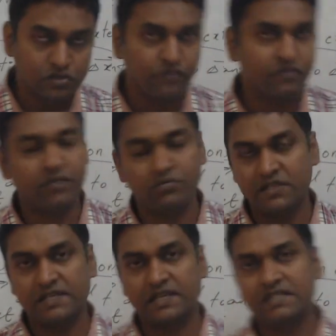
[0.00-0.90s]
From this
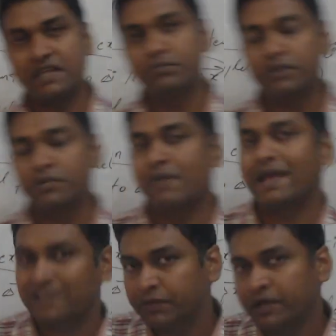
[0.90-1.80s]
example,
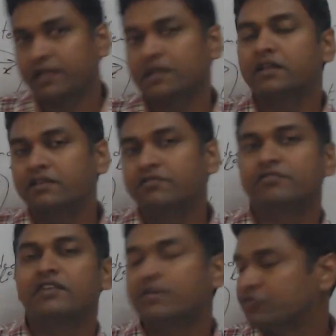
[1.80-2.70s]
mathematically, if we
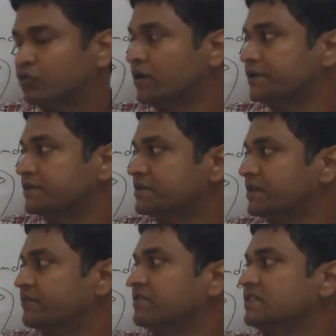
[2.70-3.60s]
have to understand,
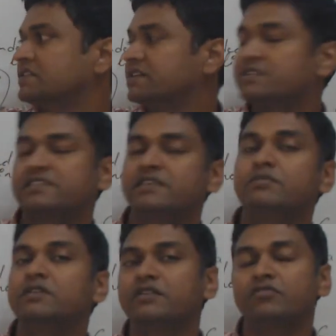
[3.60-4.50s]
we said stable
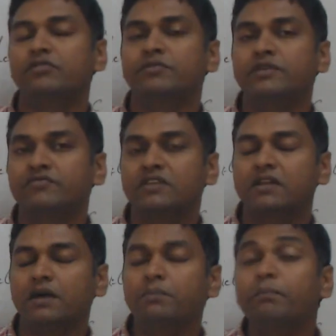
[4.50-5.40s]
equilibrium will
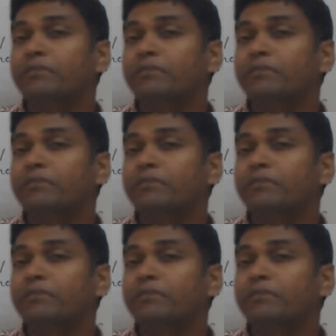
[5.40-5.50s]
come